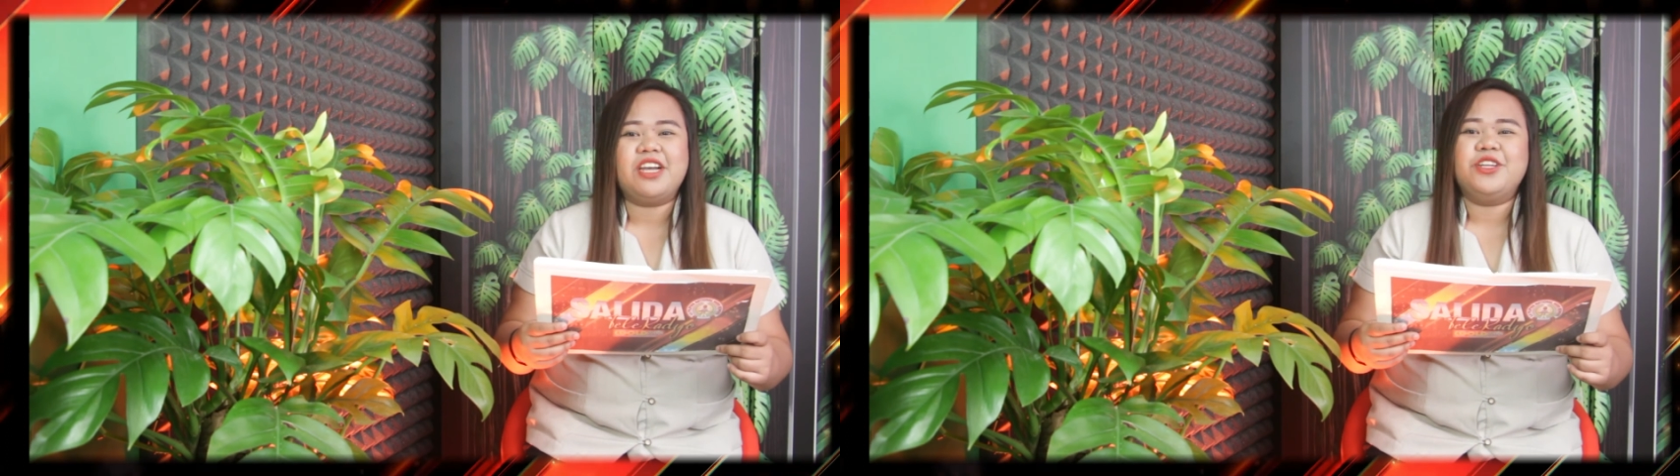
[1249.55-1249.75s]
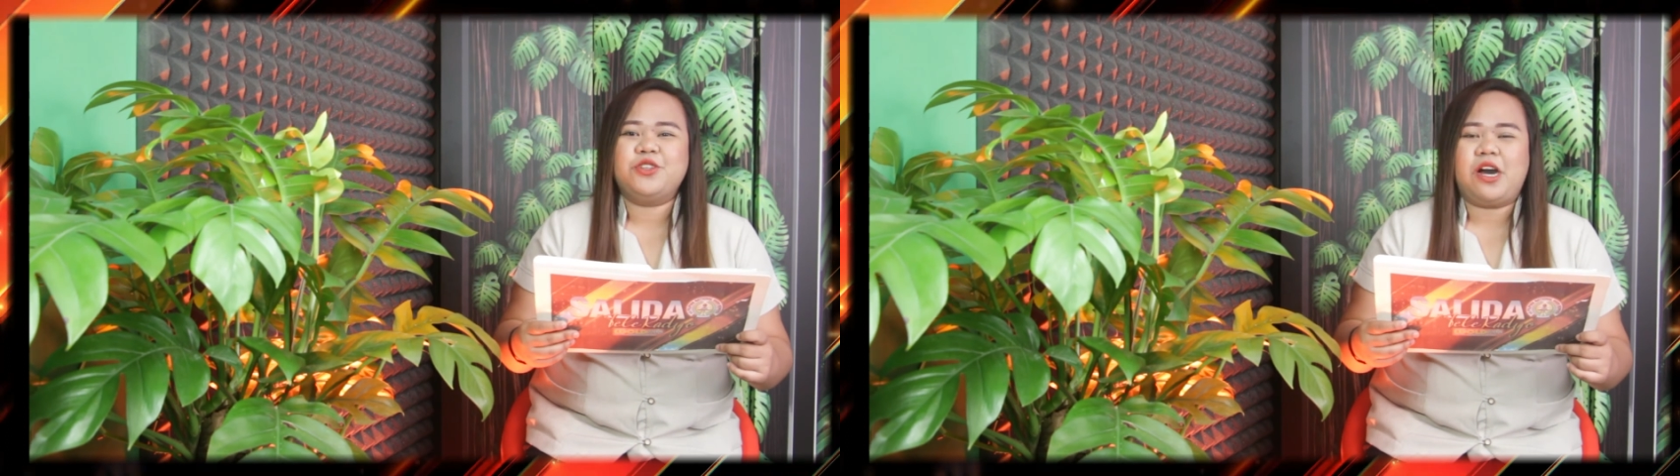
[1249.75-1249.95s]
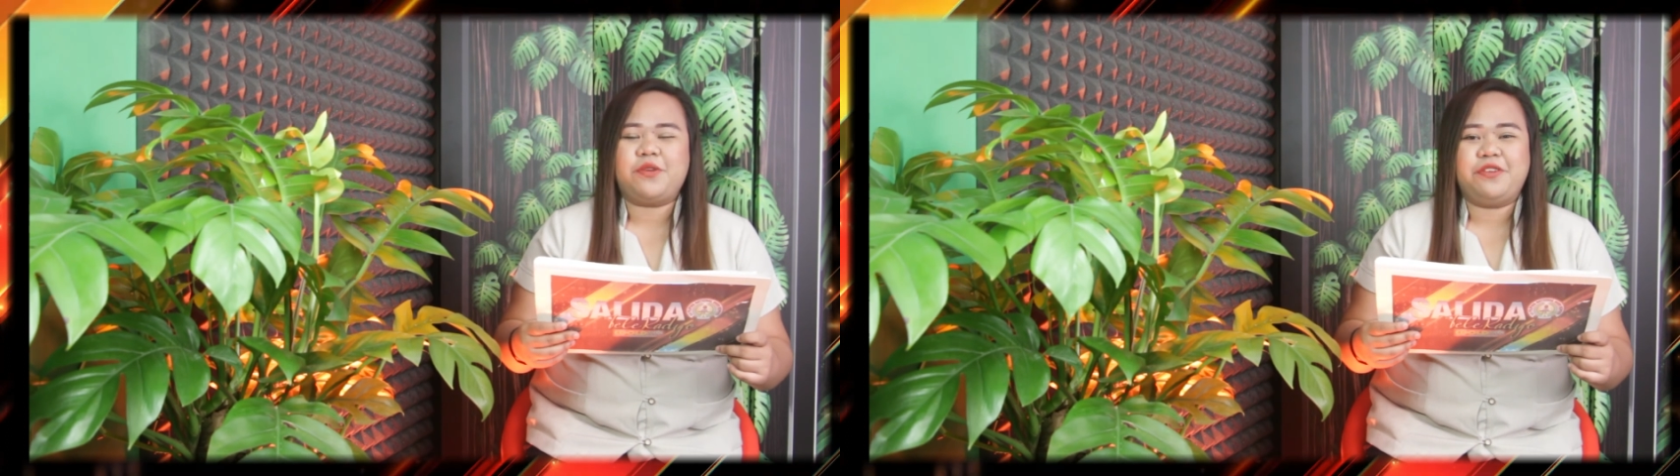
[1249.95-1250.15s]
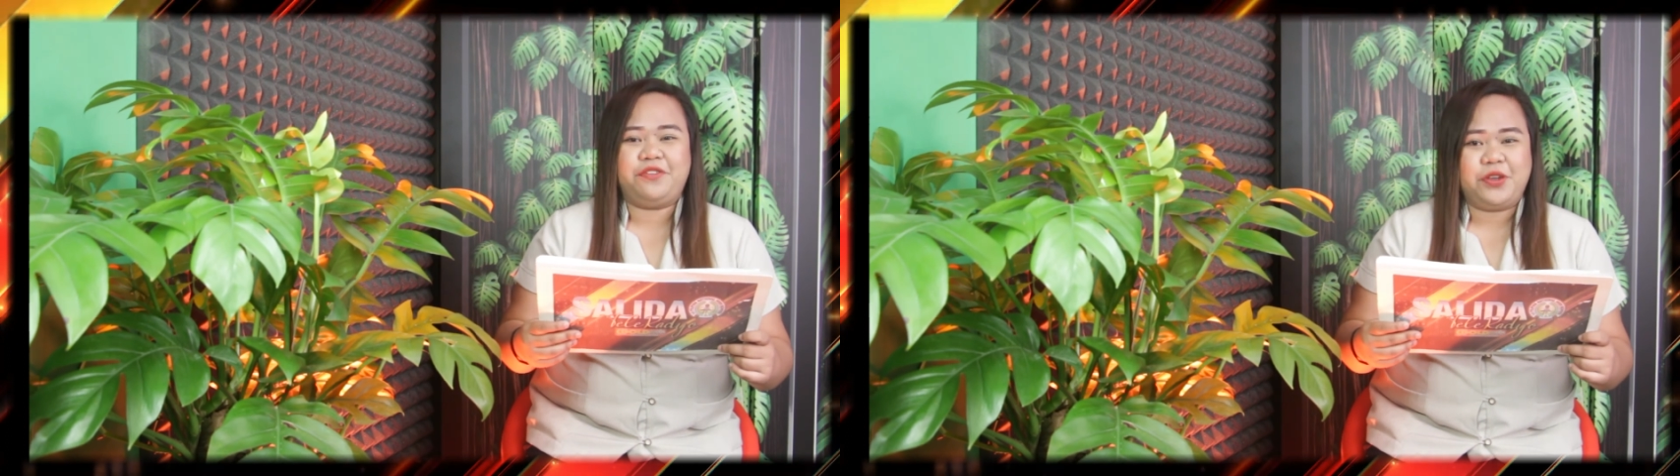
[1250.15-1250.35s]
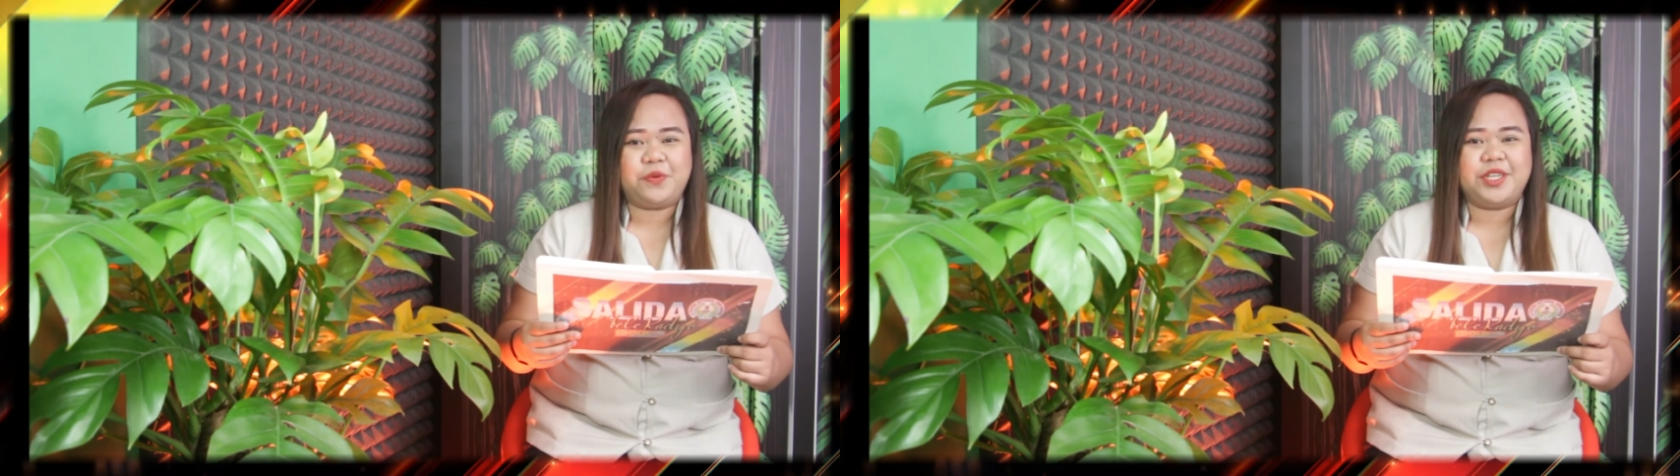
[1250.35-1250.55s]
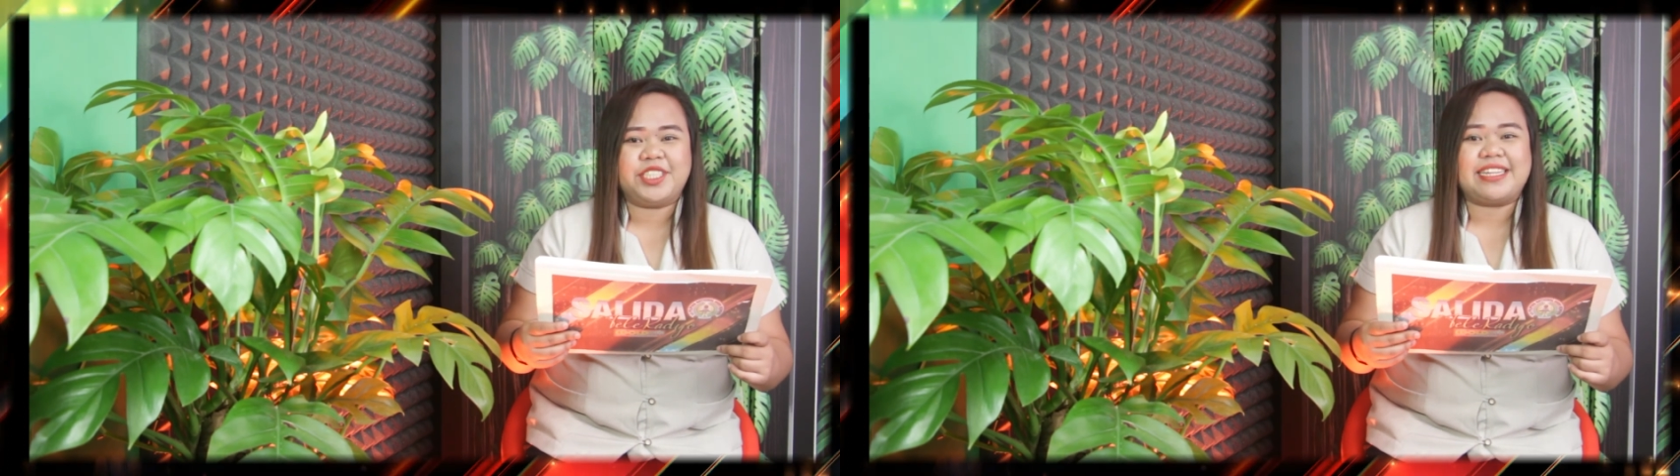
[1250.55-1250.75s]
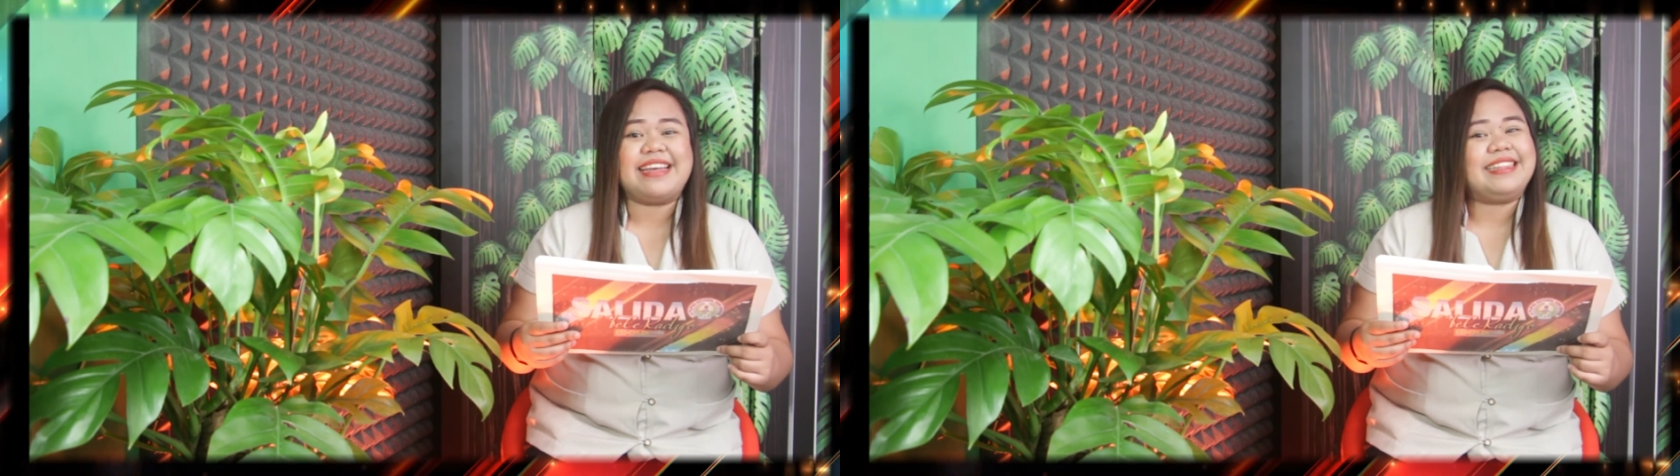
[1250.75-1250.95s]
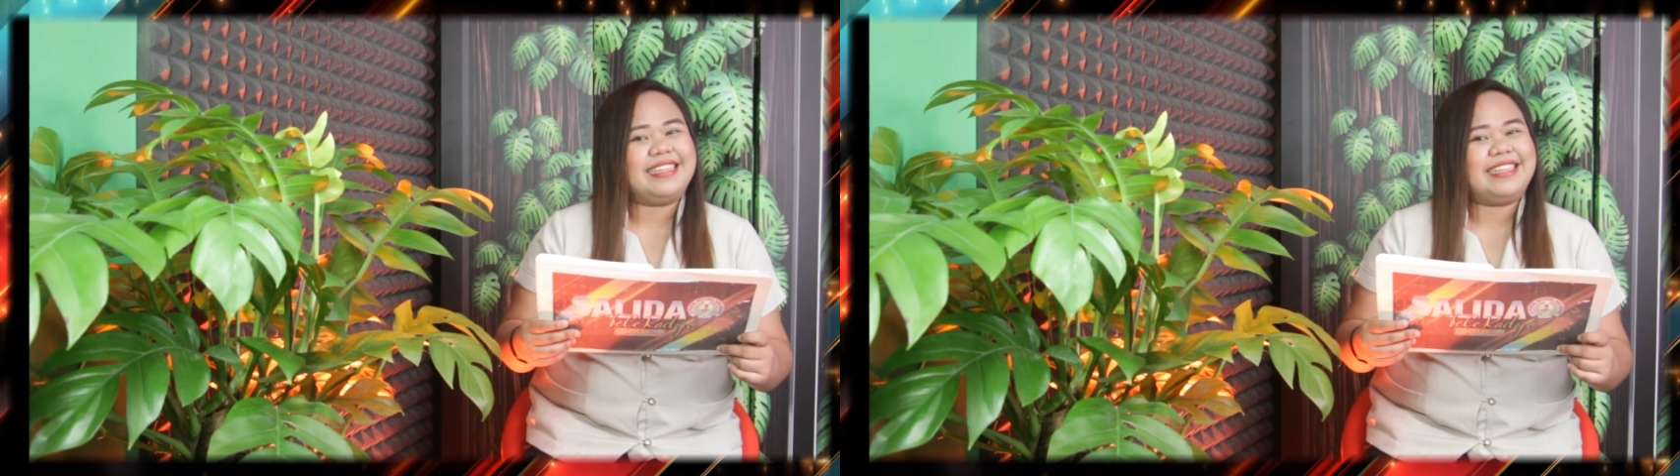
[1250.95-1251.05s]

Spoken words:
to our viewers and